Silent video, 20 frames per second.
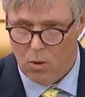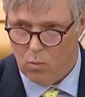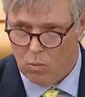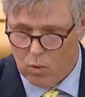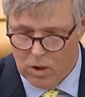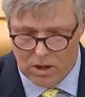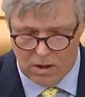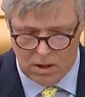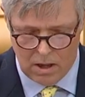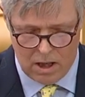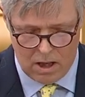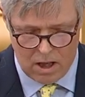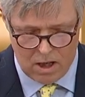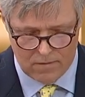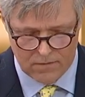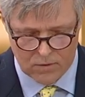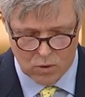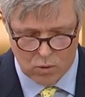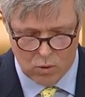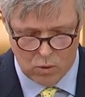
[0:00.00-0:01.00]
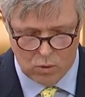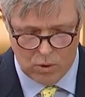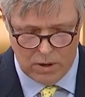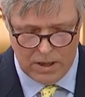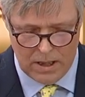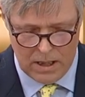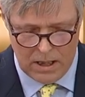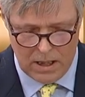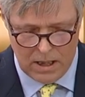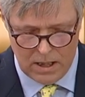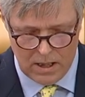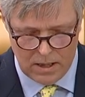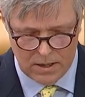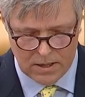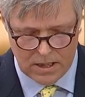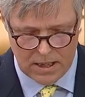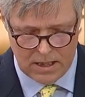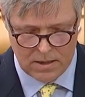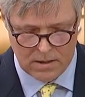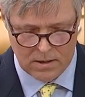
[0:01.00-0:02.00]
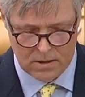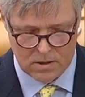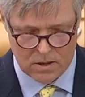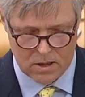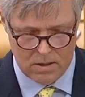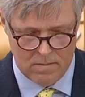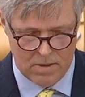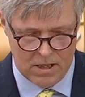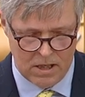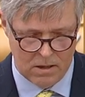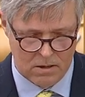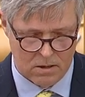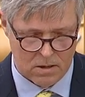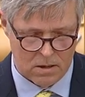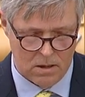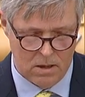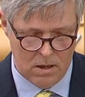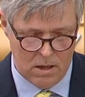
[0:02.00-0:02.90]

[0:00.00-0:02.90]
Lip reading: will, after all, hurt tenants the most.